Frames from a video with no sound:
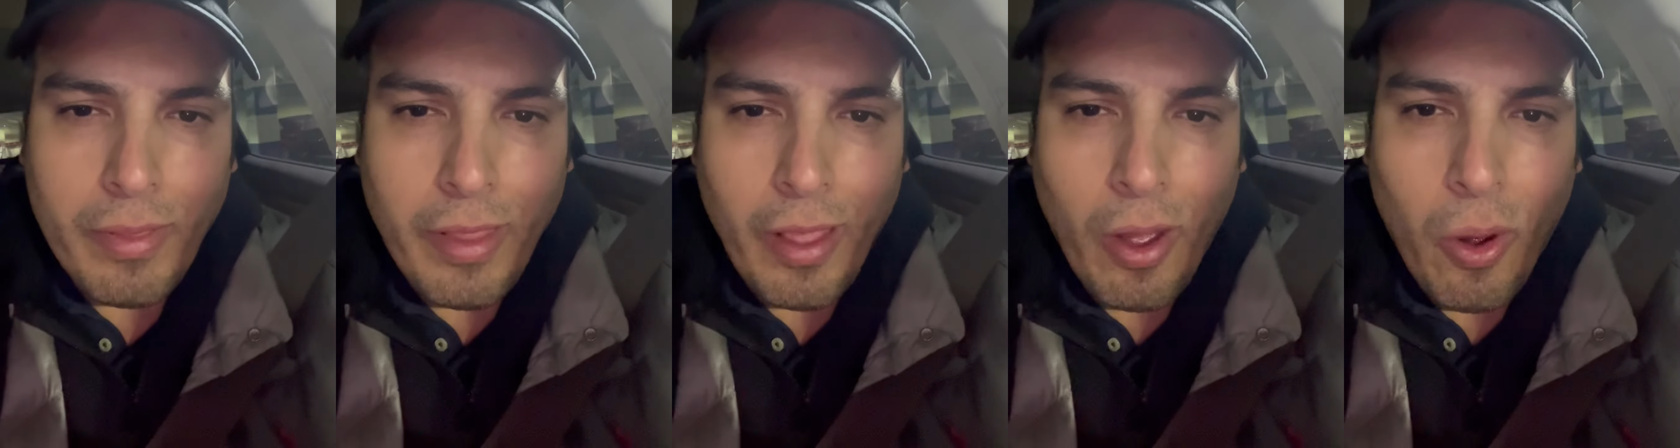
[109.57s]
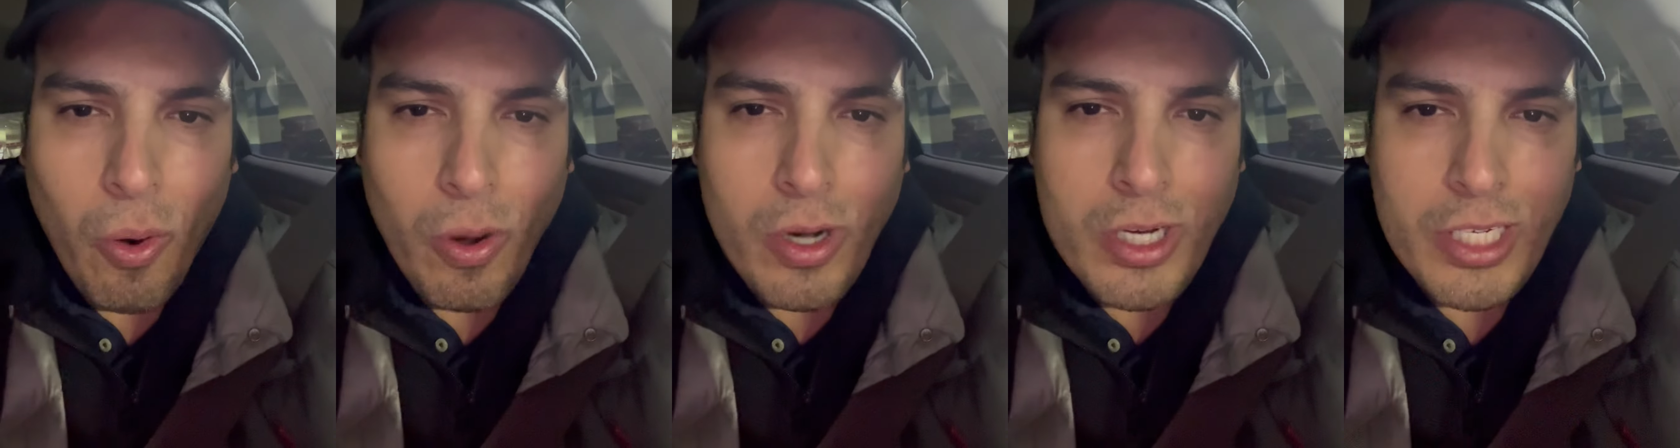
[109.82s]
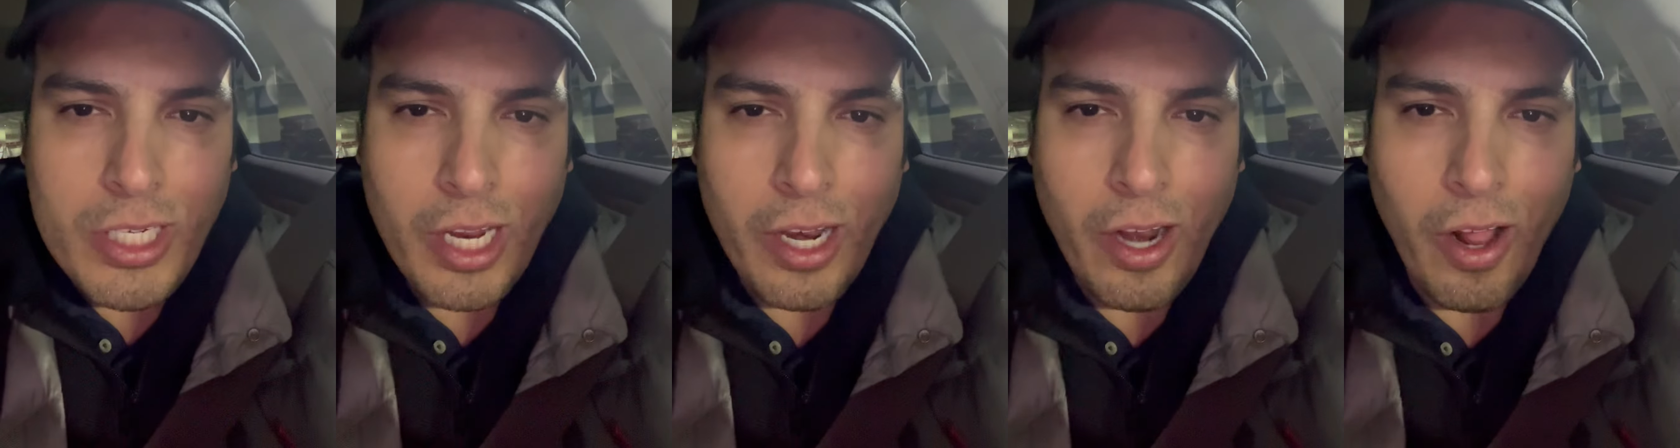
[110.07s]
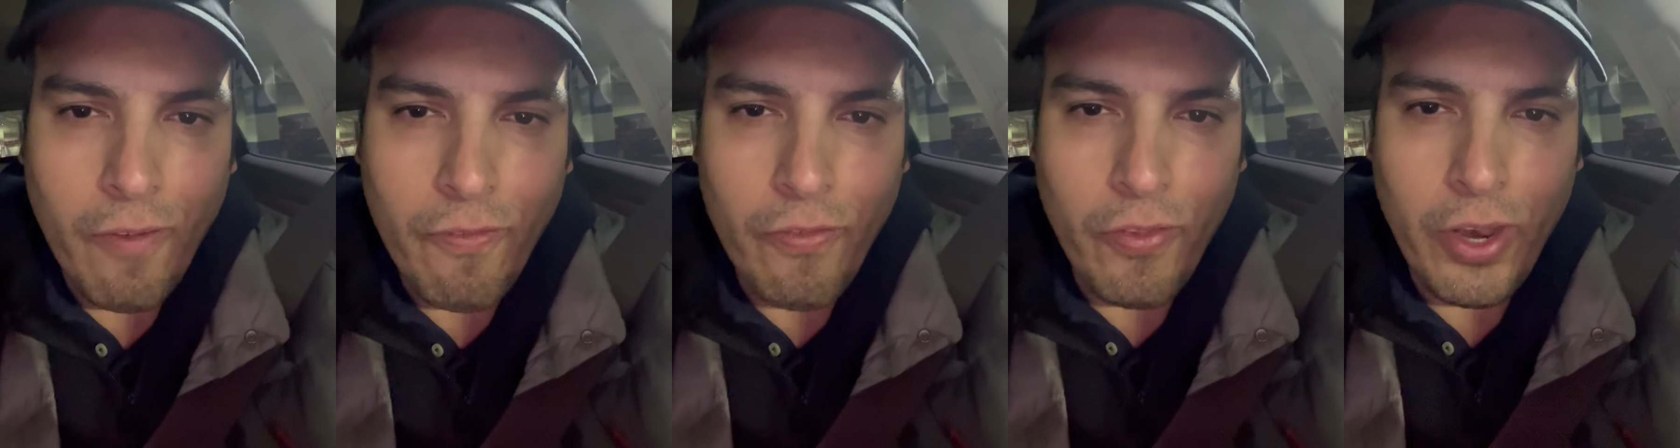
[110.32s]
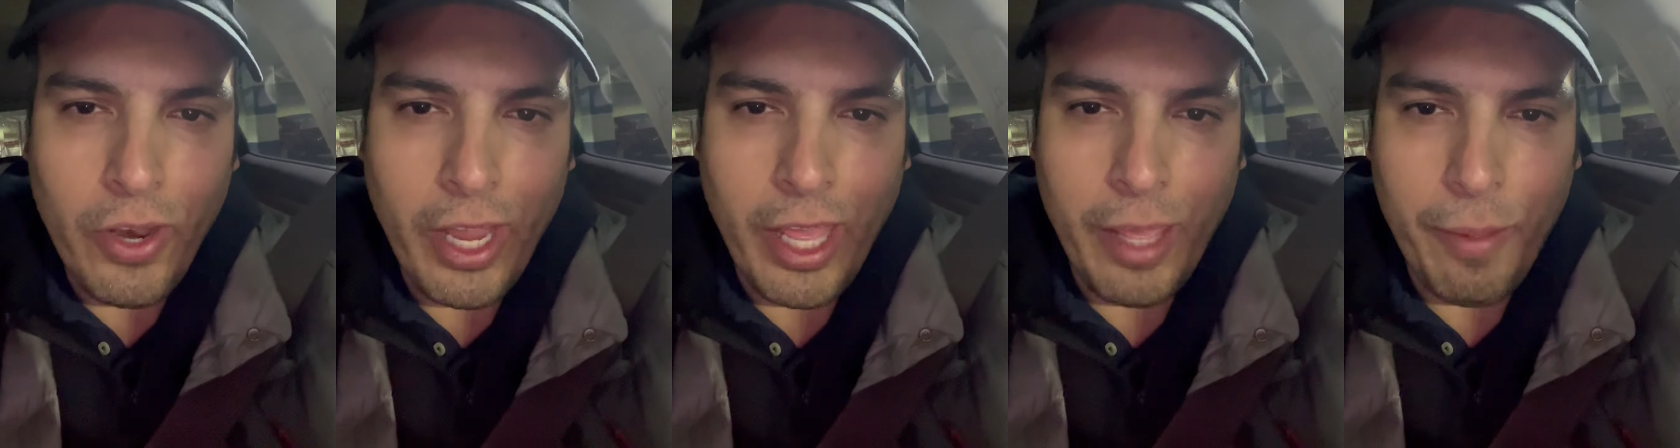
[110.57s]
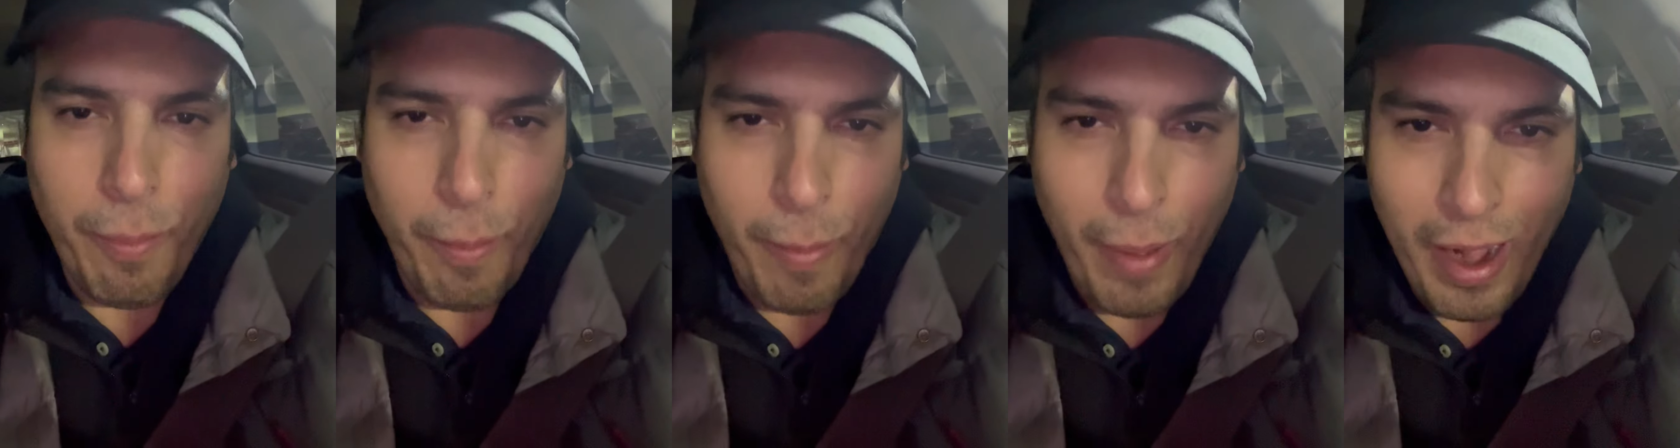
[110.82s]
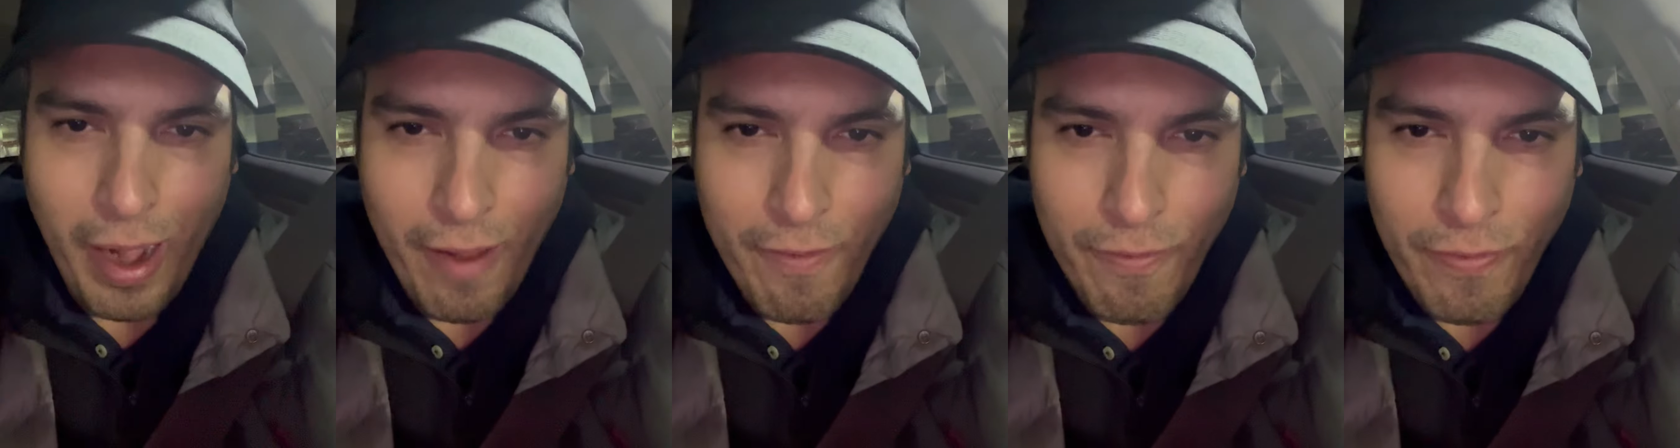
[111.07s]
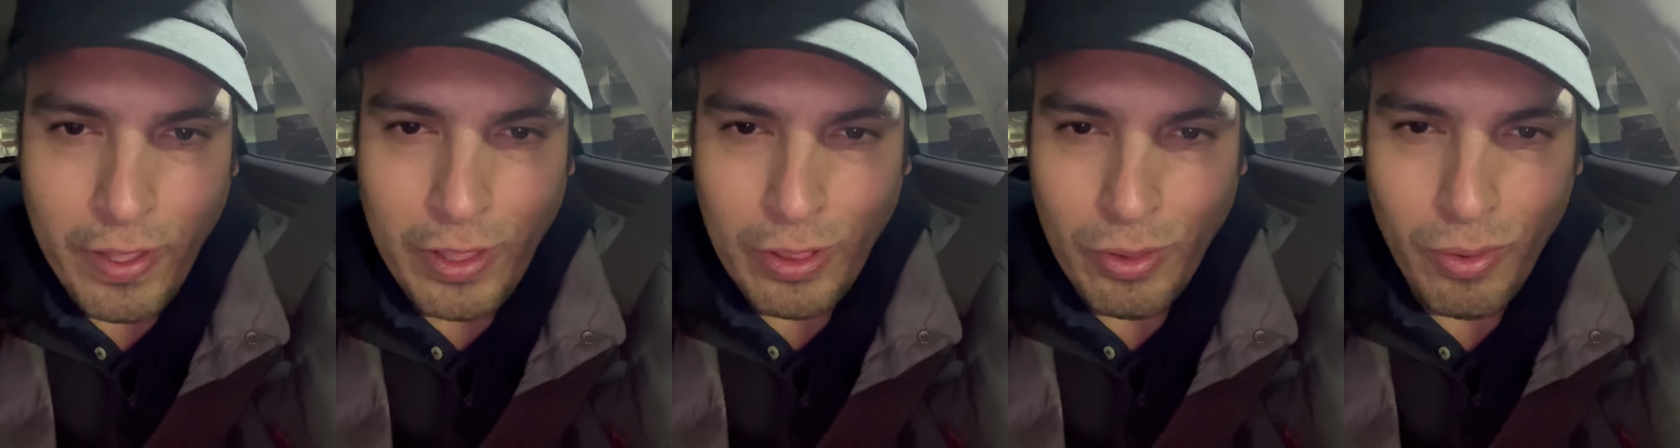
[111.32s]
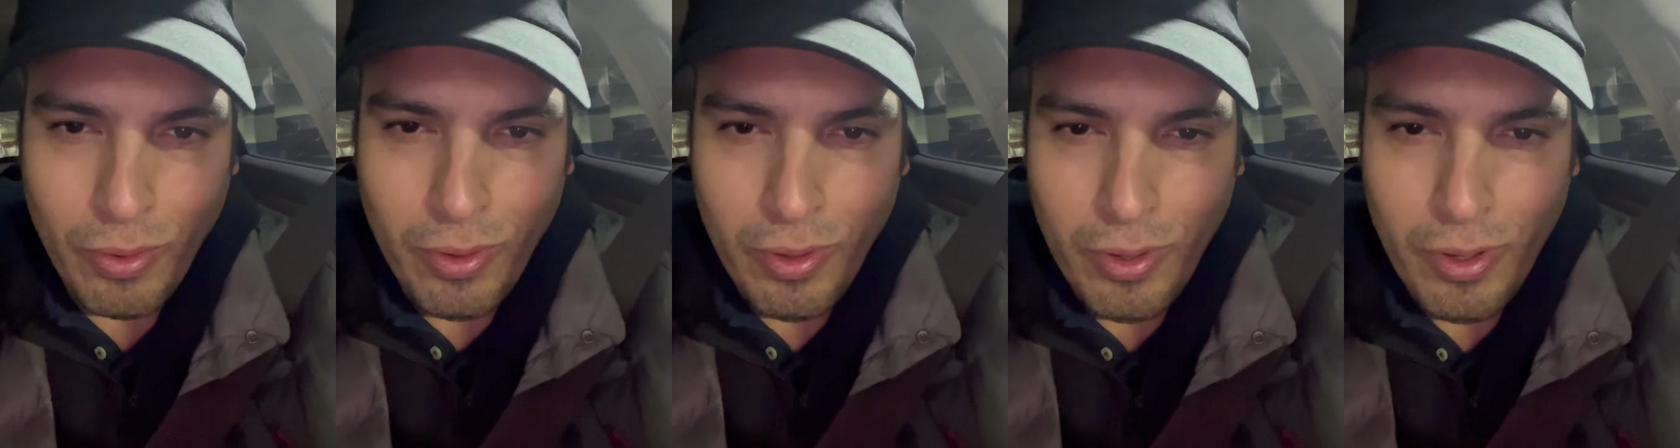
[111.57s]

origin of the name palafito,